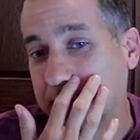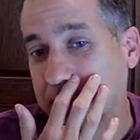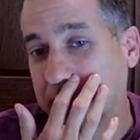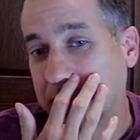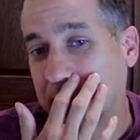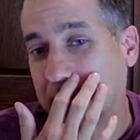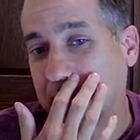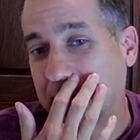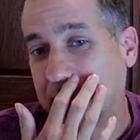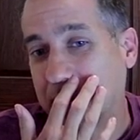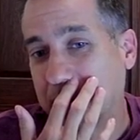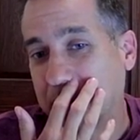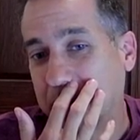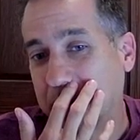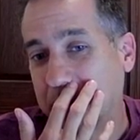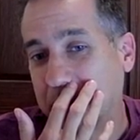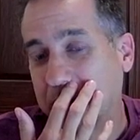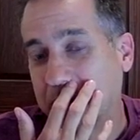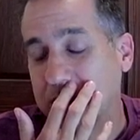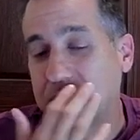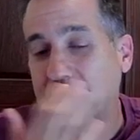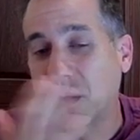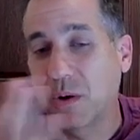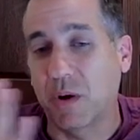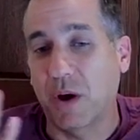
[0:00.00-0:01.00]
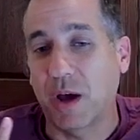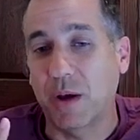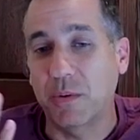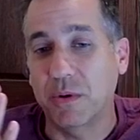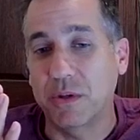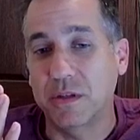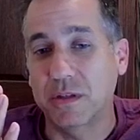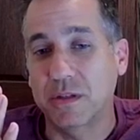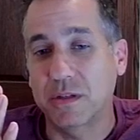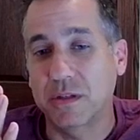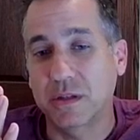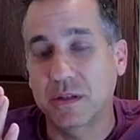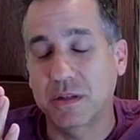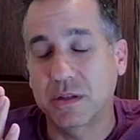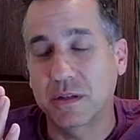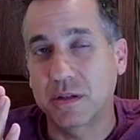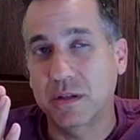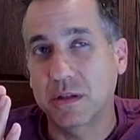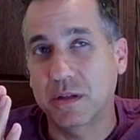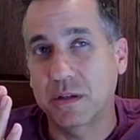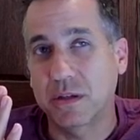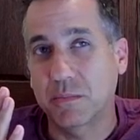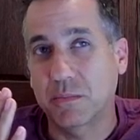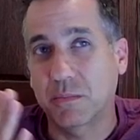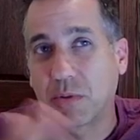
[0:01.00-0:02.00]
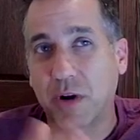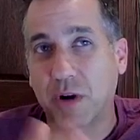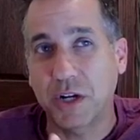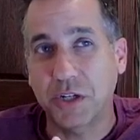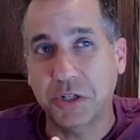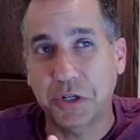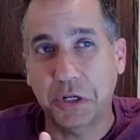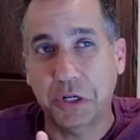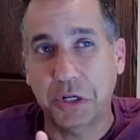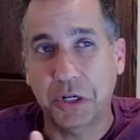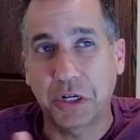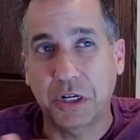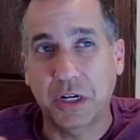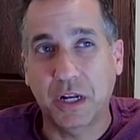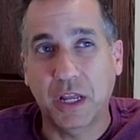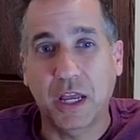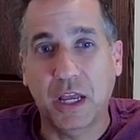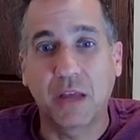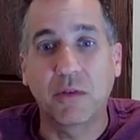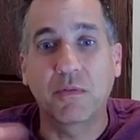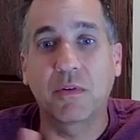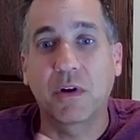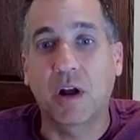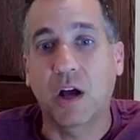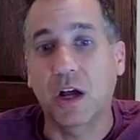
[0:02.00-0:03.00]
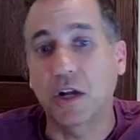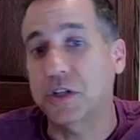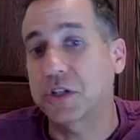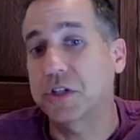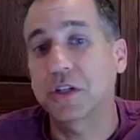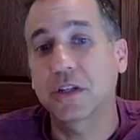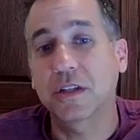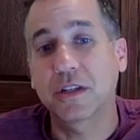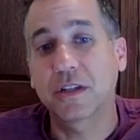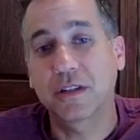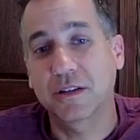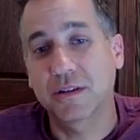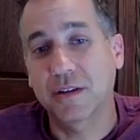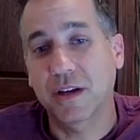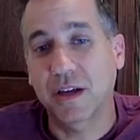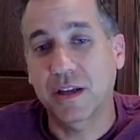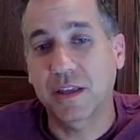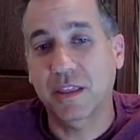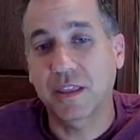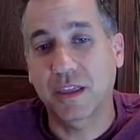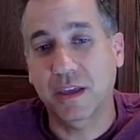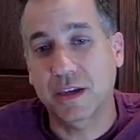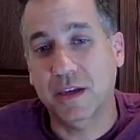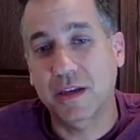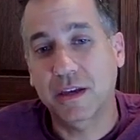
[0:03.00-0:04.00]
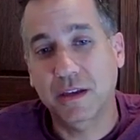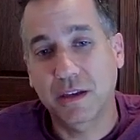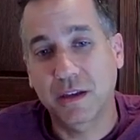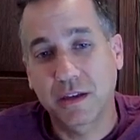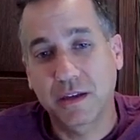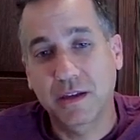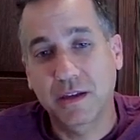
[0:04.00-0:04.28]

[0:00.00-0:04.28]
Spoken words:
And so I was pressured and rushed, I think.